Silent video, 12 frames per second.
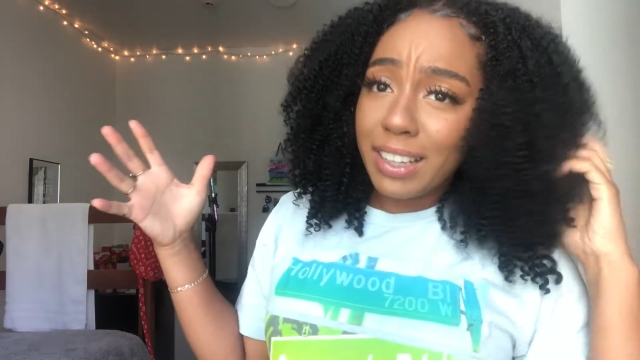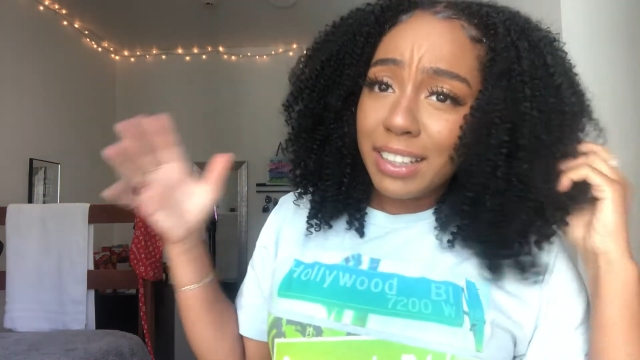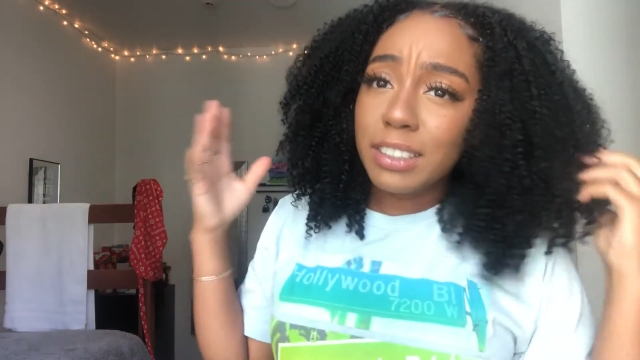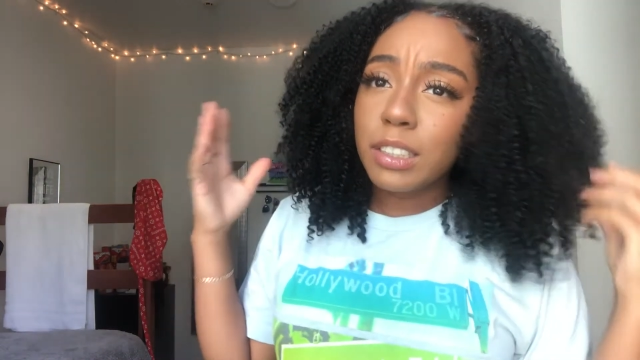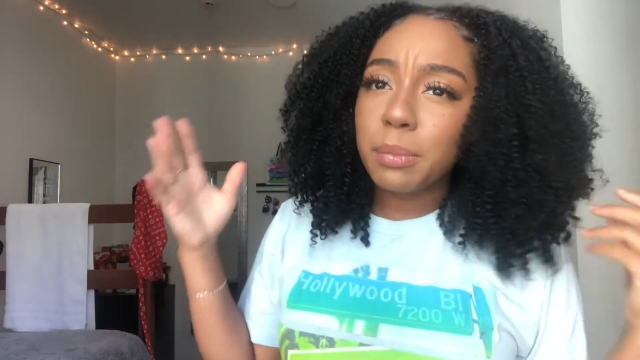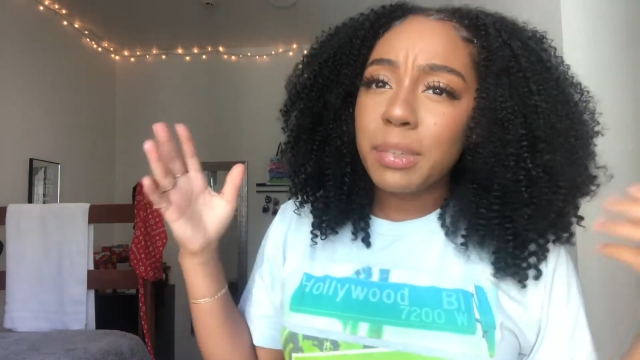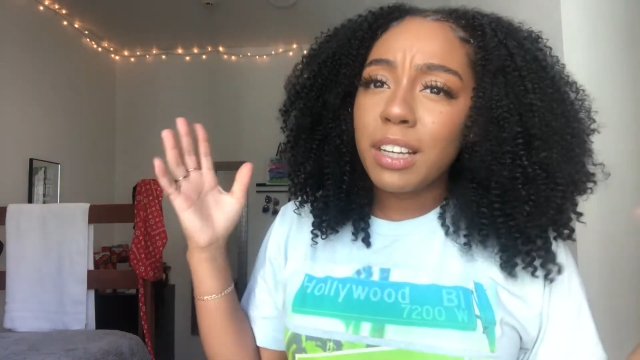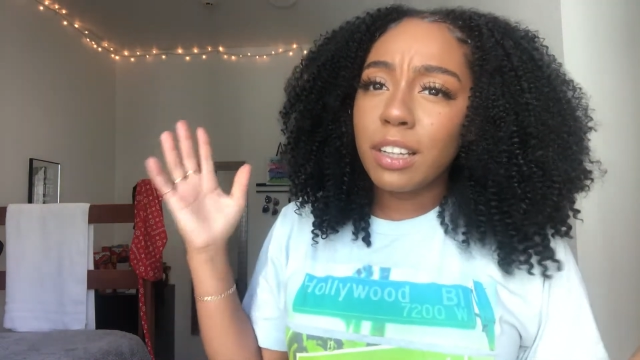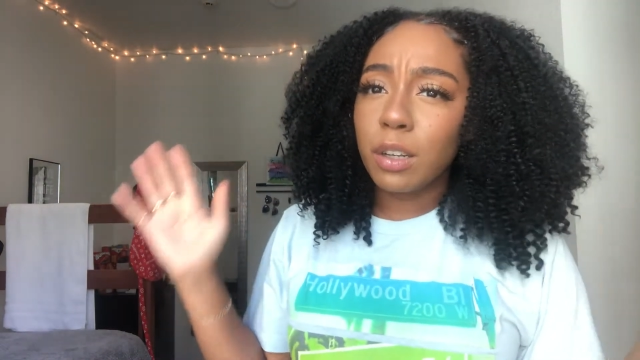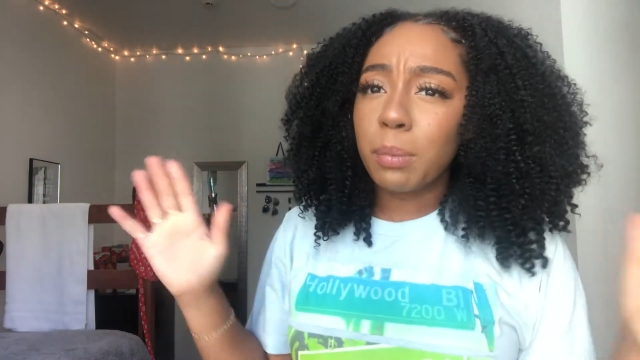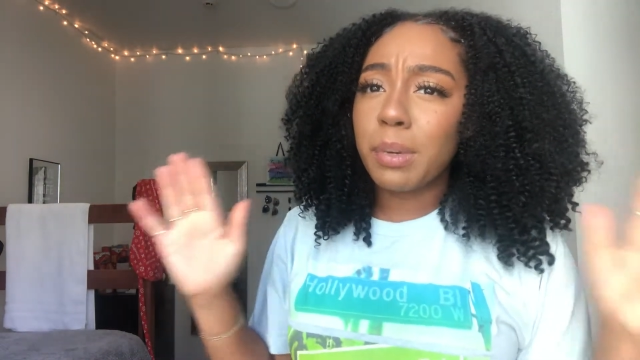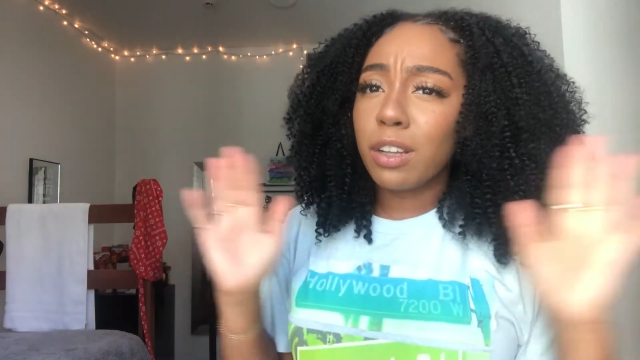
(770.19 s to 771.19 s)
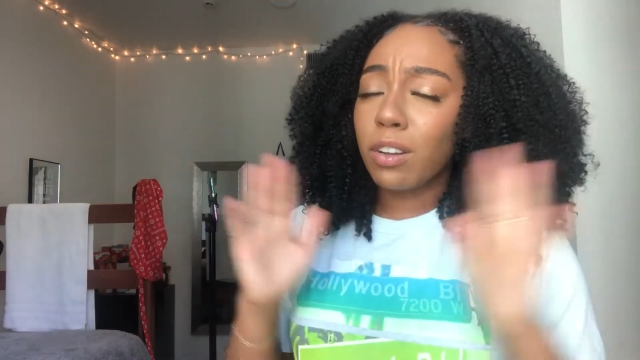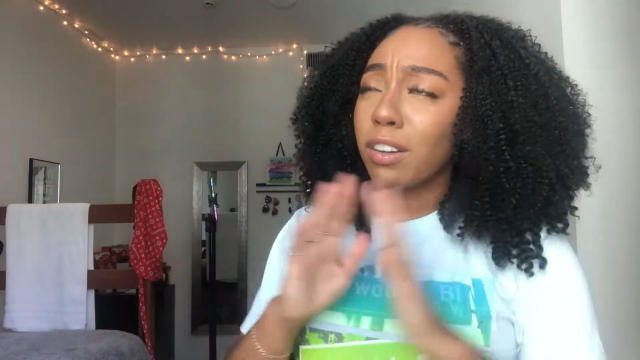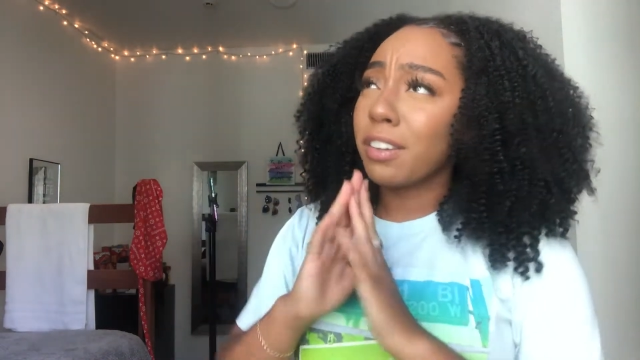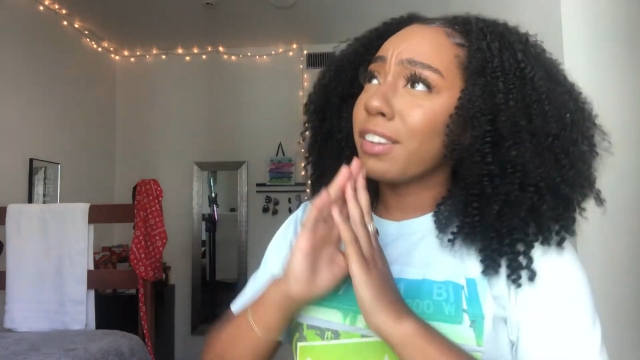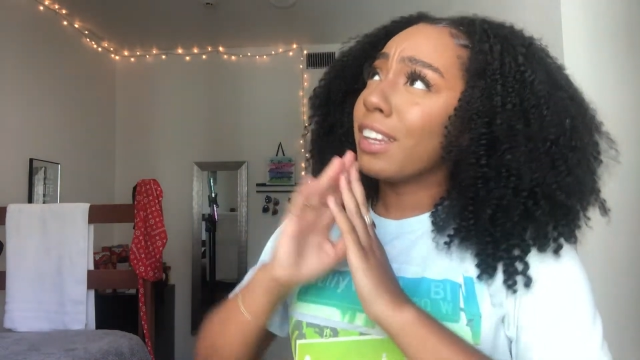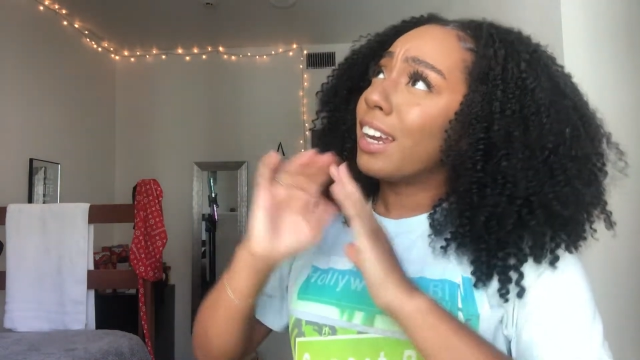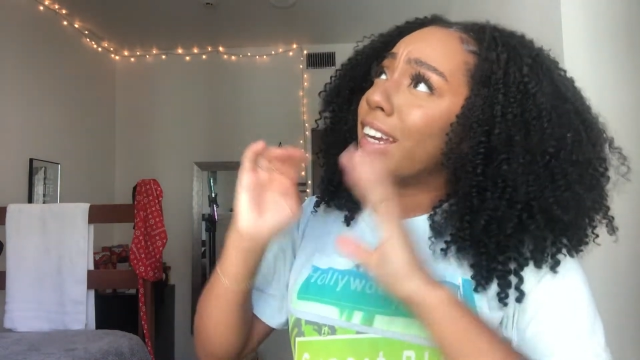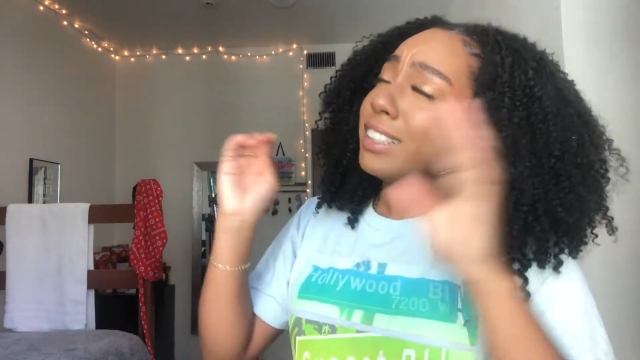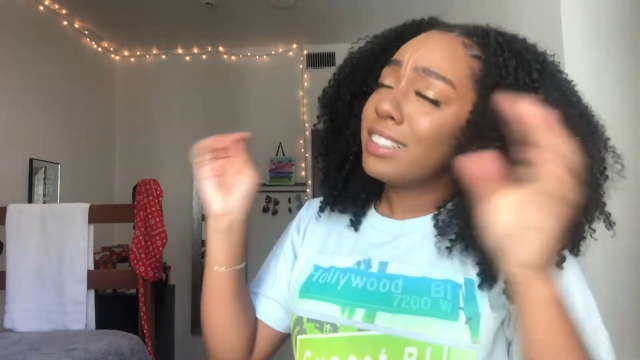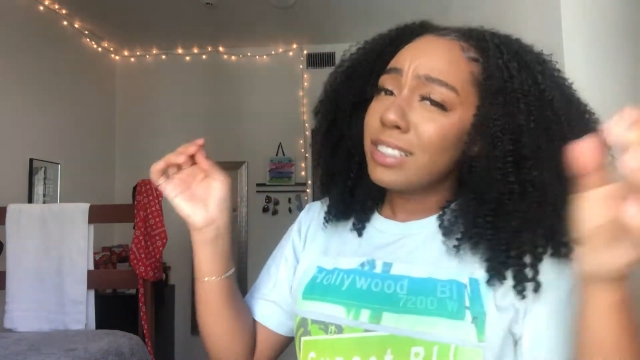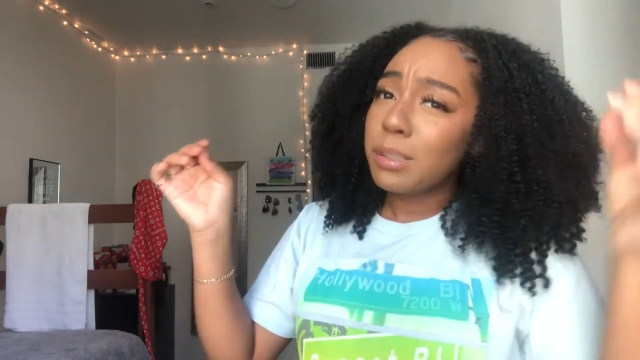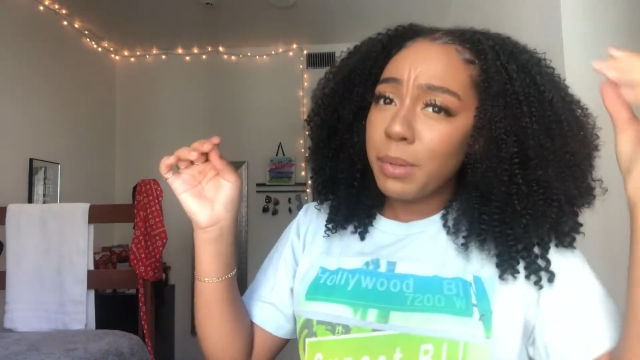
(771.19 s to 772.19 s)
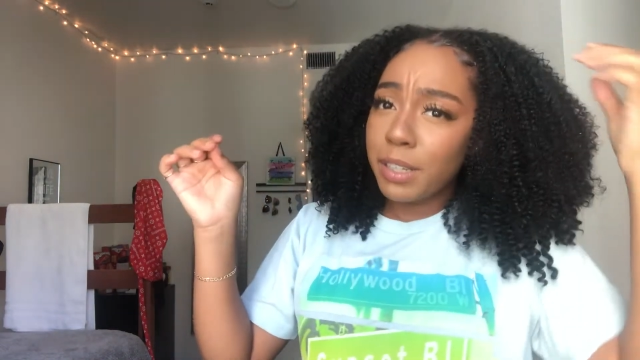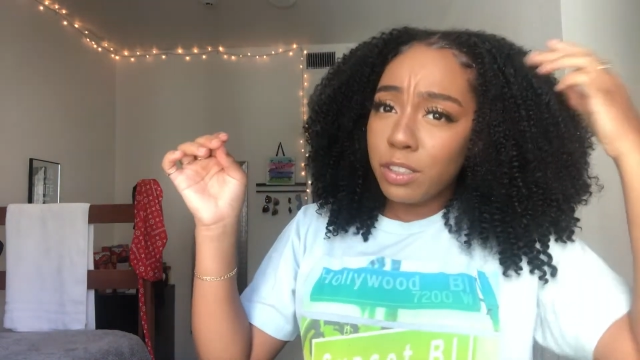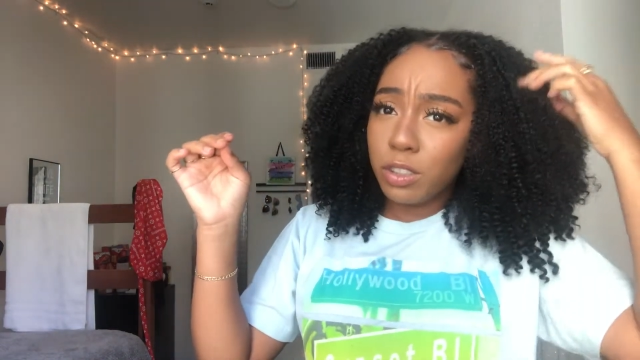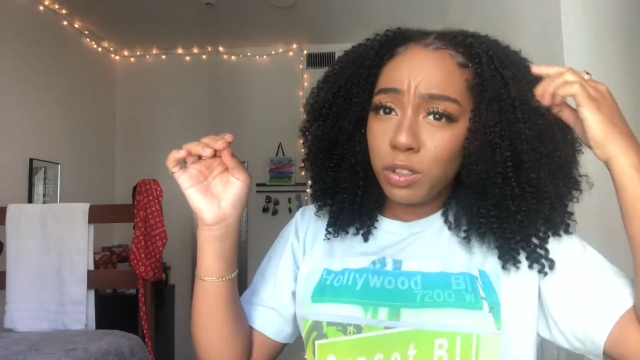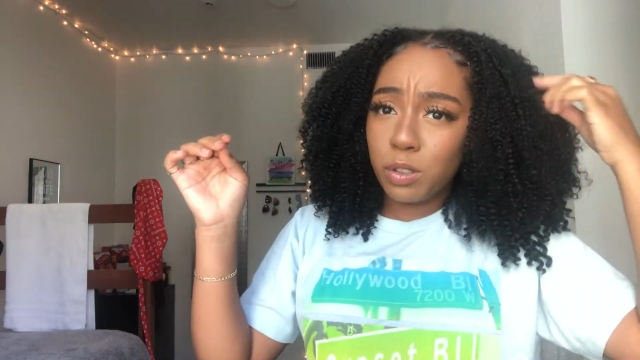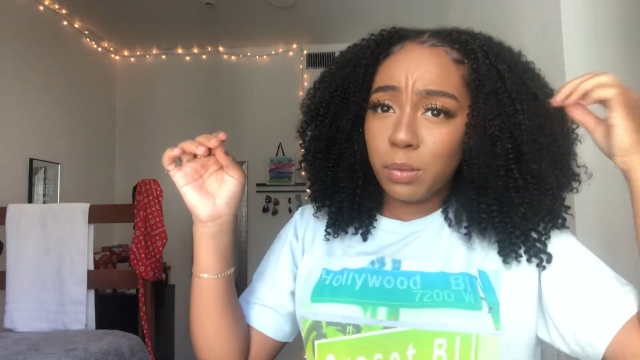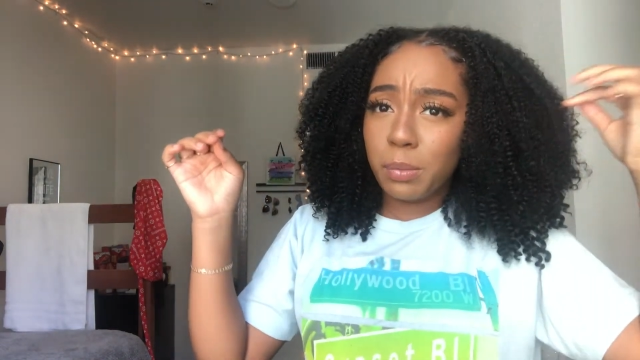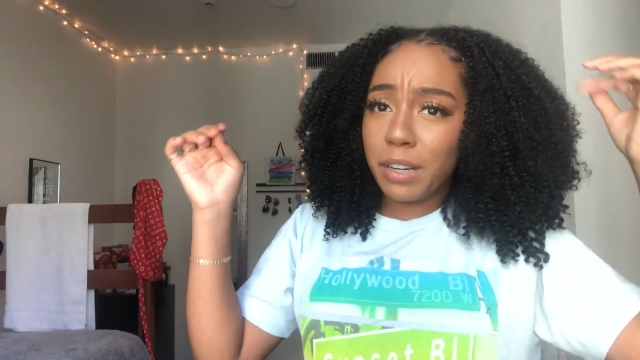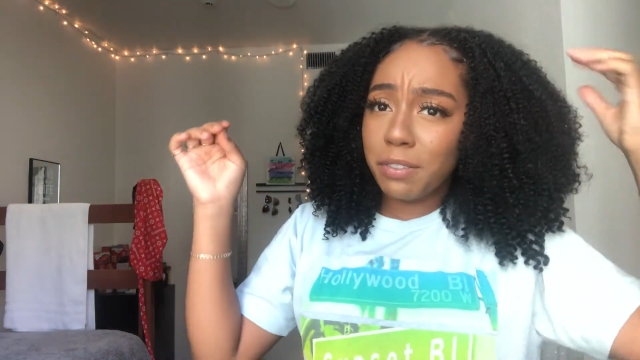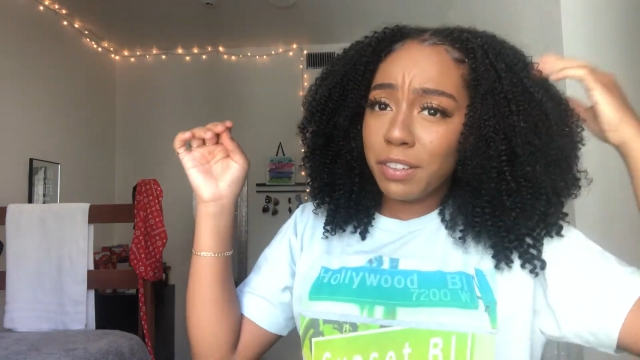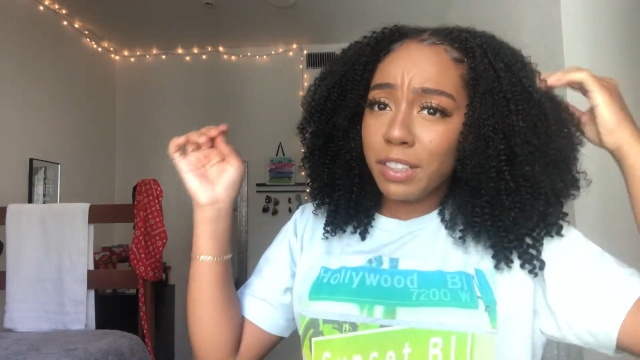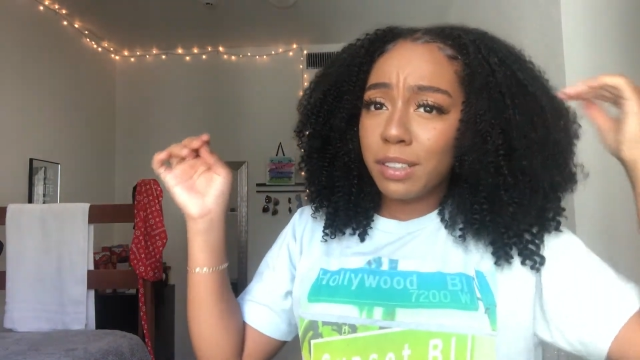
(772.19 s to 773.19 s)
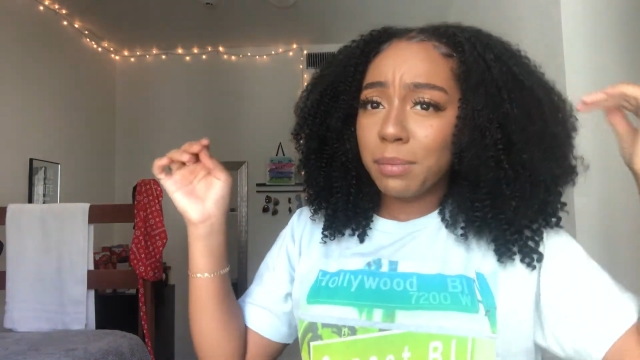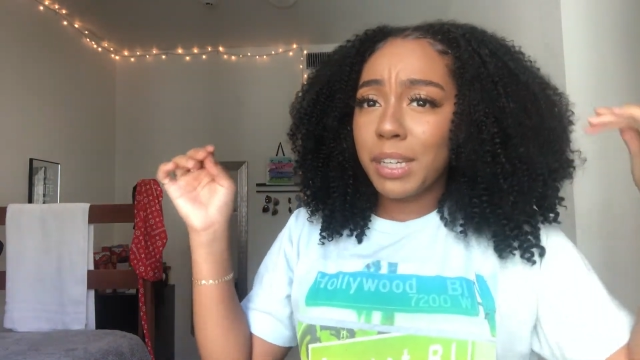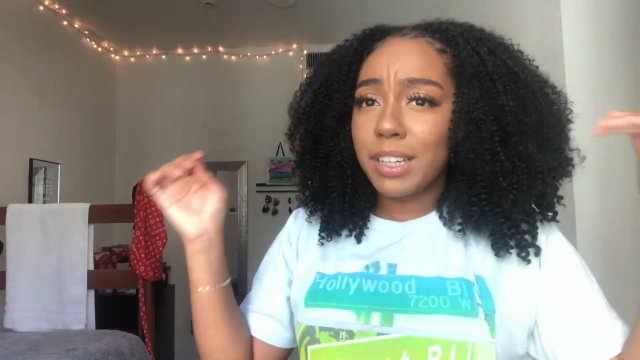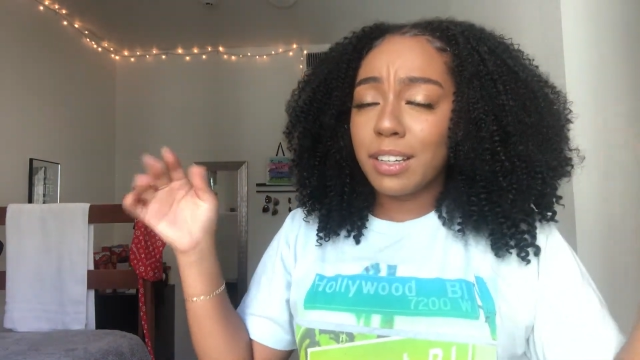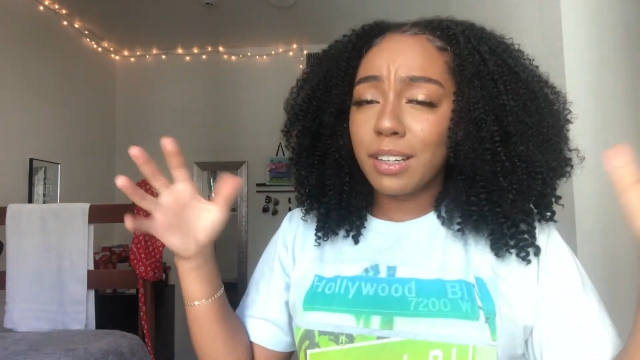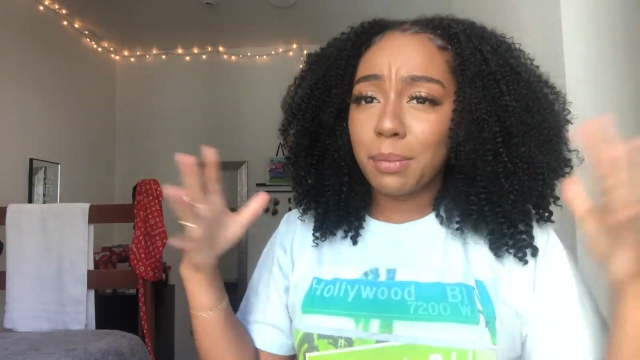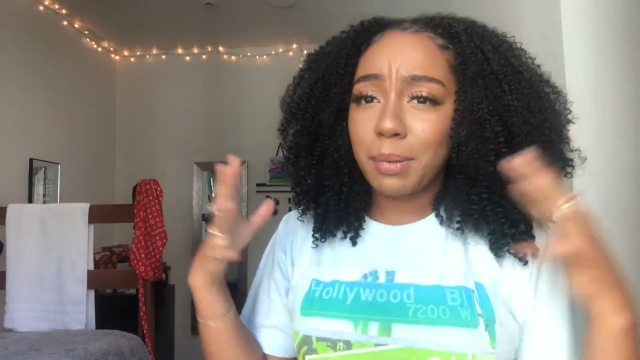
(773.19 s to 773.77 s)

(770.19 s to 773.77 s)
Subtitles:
It took me a little bit longer than I anticipated to do my freaking makeup,